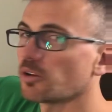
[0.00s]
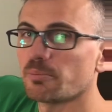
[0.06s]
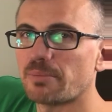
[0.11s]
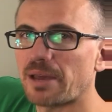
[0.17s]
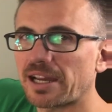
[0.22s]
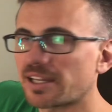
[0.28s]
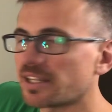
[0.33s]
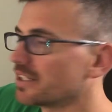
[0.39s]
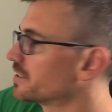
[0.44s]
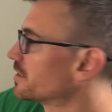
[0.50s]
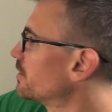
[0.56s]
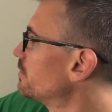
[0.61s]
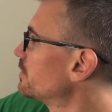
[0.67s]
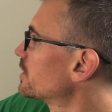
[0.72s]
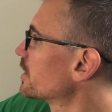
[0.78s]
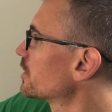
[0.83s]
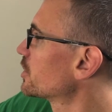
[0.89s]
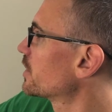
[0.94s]
mechanism
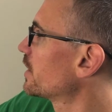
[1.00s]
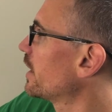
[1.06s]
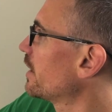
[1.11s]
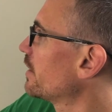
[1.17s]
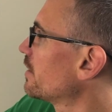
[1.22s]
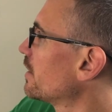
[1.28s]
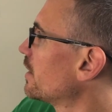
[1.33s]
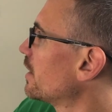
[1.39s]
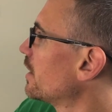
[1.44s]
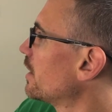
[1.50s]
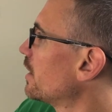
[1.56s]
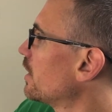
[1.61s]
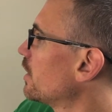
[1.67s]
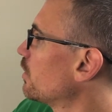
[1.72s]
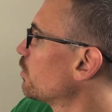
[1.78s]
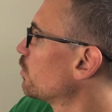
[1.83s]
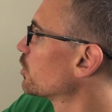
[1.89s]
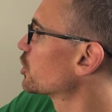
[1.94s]
such that
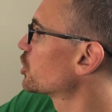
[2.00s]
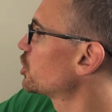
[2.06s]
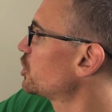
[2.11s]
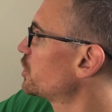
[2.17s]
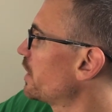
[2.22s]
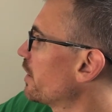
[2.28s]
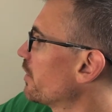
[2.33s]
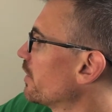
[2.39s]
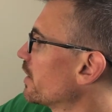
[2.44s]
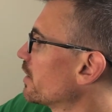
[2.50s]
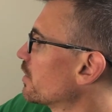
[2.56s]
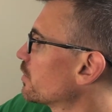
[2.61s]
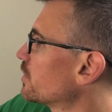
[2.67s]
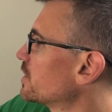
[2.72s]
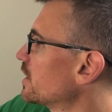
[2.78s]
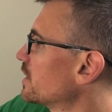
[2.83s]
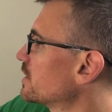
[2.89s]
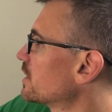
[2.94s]
we're sharing the
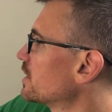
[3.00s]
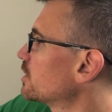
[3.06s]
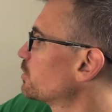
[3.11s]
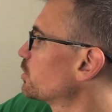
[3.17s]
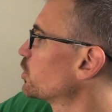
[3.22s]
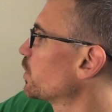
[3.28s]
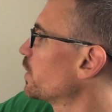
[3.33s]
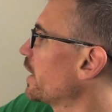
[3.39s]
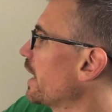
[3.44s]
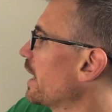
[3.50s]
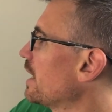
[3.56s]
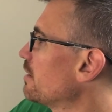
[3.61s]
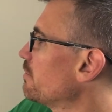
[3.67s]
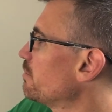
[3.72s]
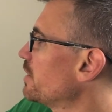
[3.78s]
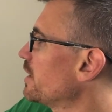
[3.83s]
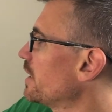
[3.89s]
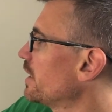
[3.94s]
resistance between A and
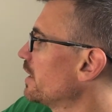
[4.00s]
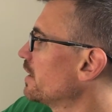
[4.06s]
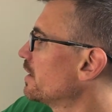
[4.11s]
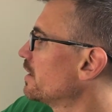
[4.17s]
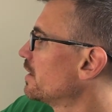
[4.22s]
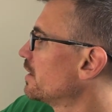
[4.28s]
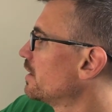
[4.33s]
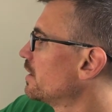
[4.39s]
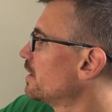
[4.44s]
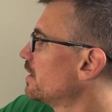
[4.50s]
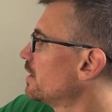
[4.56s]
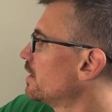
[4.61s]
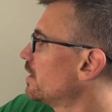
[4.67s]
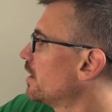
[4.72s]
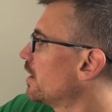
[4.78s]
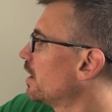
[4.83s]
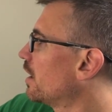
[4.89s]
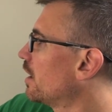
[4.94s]
B,
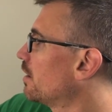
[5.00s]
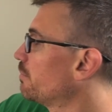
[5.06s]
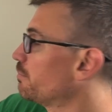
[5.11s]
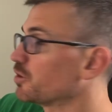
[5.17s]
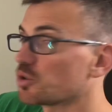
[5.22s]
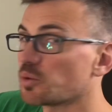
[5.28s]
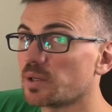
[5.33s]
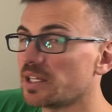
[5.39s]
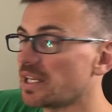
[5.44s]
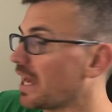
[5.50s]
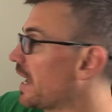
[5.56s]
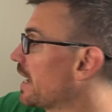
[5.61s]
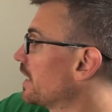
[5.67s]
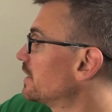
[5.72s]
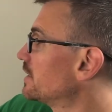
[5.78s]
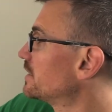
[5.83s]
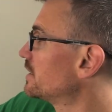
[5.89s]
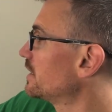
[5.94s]
between A
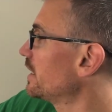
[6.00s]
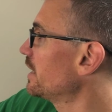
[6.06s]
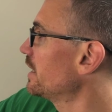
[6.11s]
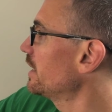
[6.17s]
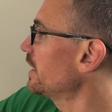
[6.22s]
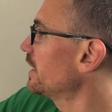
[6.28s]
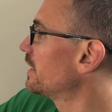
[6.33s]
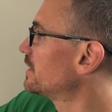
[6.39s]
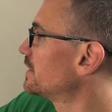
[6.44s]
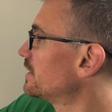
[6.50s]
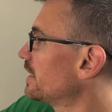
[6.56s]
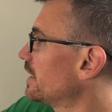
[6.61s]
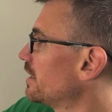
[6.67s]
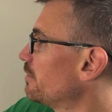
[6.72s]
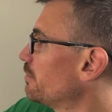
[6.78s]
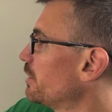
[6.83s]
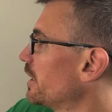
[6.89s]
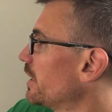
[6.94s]
and C
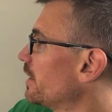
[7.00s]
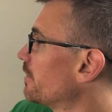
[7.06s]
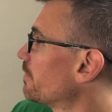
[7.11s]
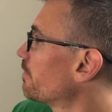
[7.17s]
and B.